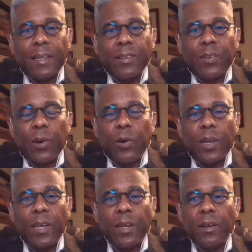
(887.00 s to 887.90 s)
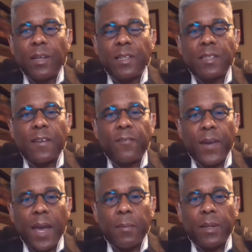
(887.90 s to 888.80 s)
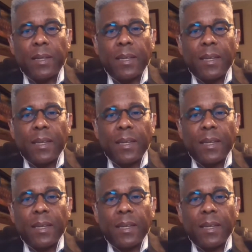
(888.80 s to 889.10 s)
So here is a family